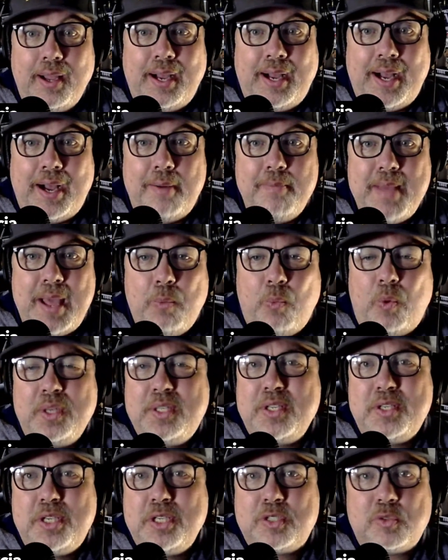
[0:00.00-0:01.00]
And what
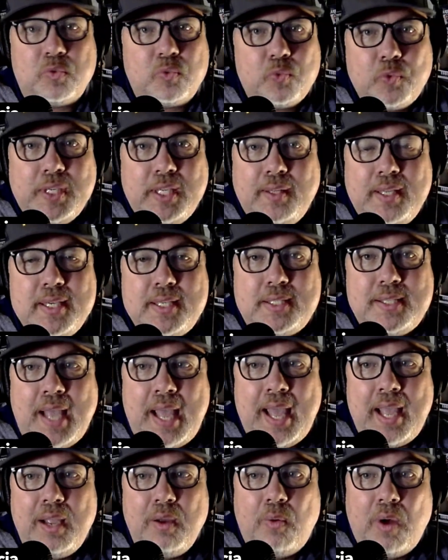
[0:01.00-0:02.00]
does this really
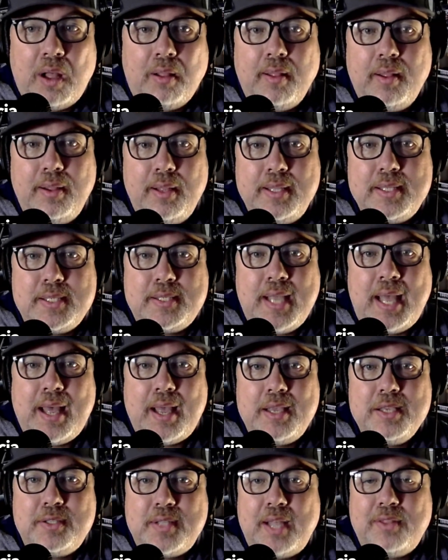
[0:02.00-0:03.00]
say? Well, it
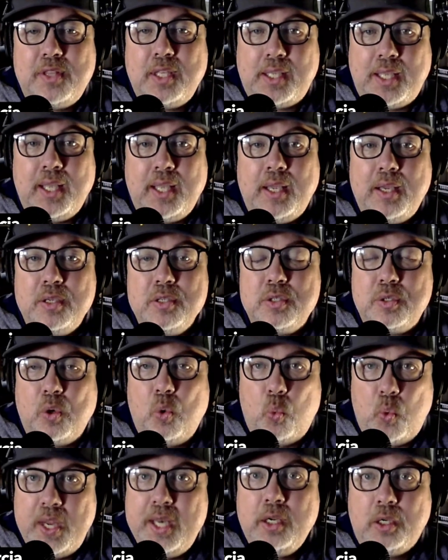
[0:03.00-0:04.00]
says that the Kings
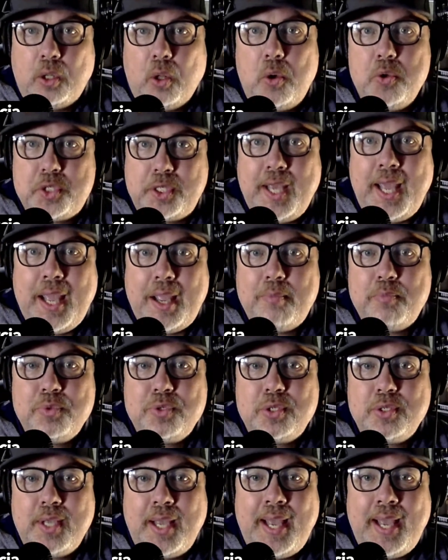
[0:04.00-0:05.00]
win close
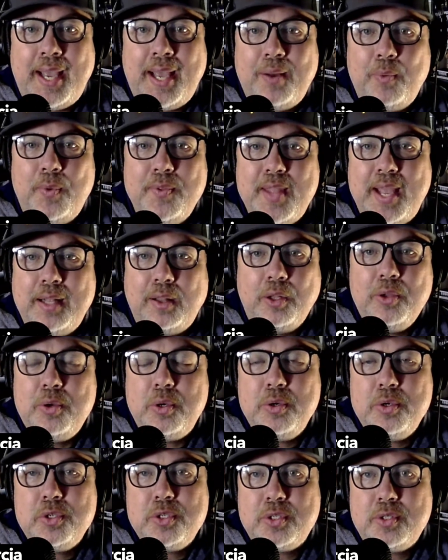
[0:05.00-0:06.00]
games, and when they
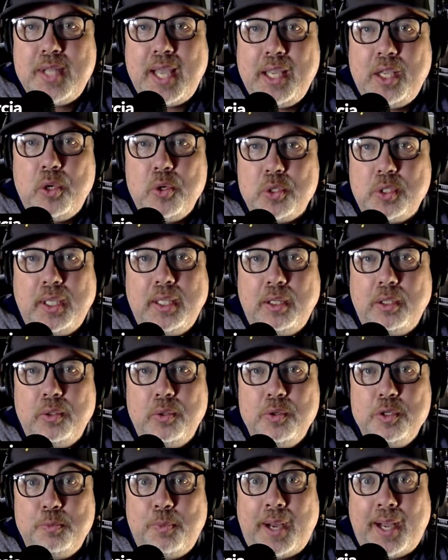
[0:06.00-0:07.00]
lose, they usually
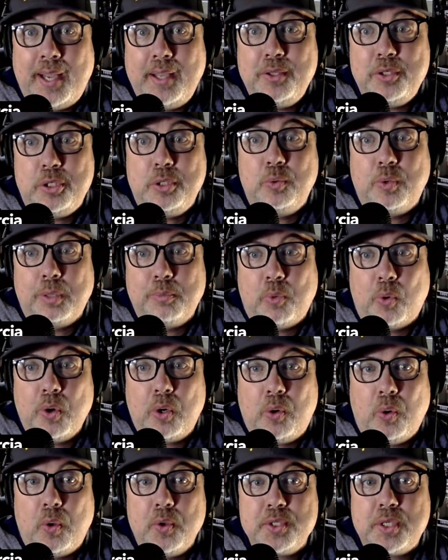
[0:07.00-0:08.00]
lose by 2 or
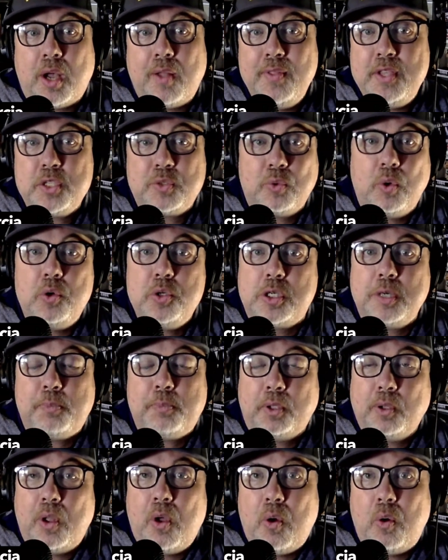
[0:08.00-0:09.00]
more goals. On this road trip
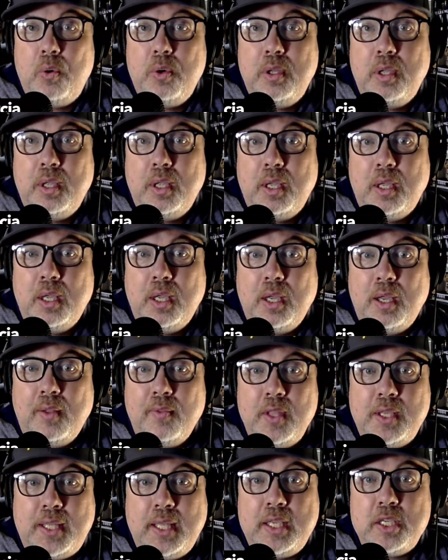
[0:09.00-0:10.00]
alone,
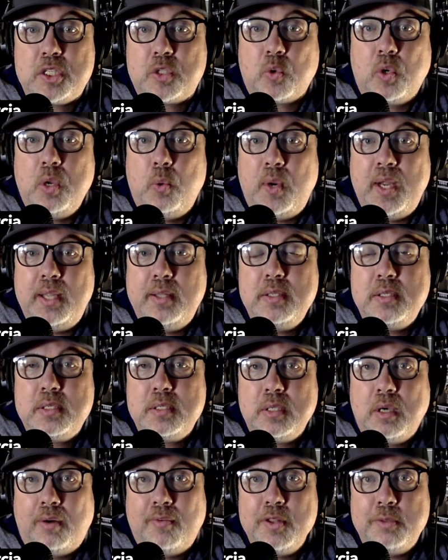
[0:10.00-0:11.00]
the Kings' 3
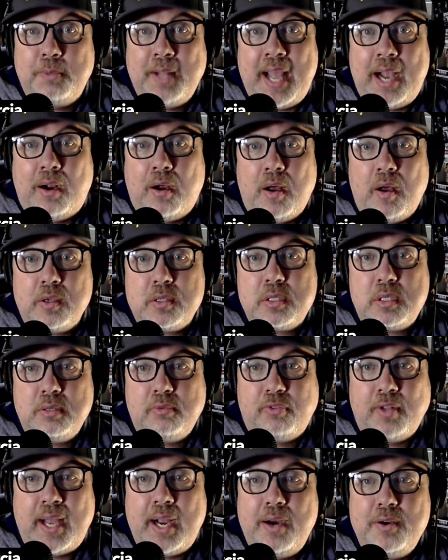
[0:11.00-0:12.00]
wins over the Blackhawks,
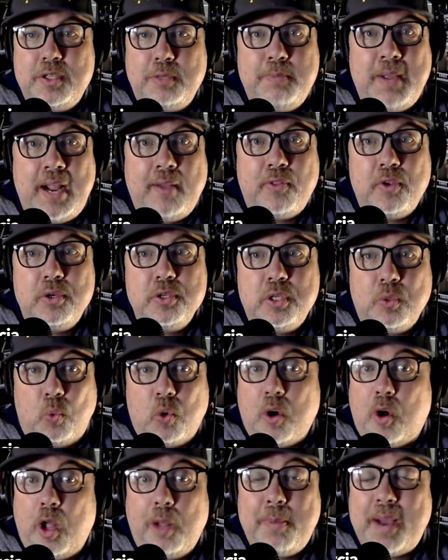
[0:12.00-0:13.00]
Flyers, and Panthers
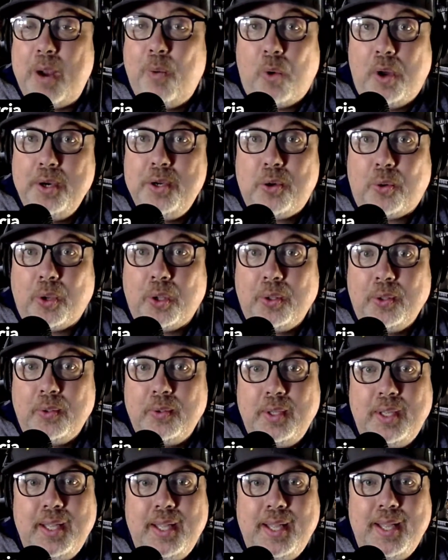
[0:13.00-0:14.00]
were all by 1 goal,
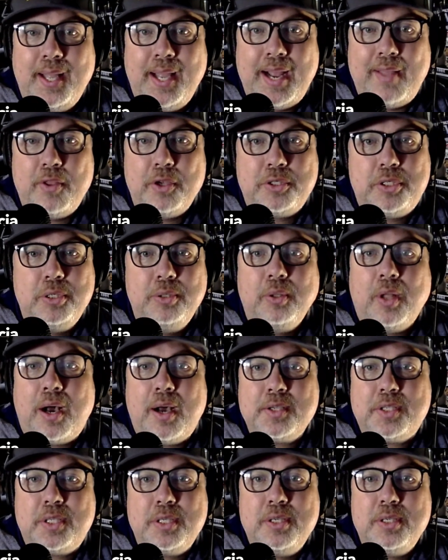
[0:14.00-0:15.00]
and their 2
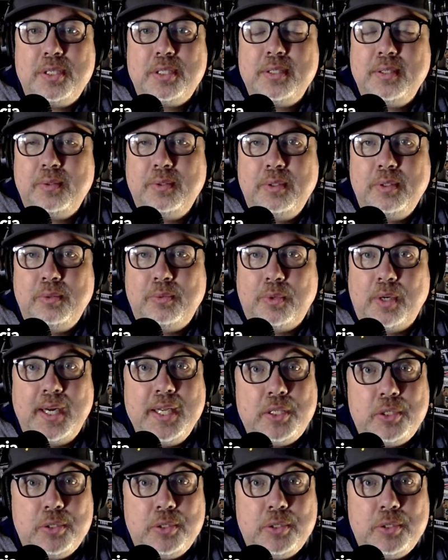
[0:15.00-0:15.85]
losses were a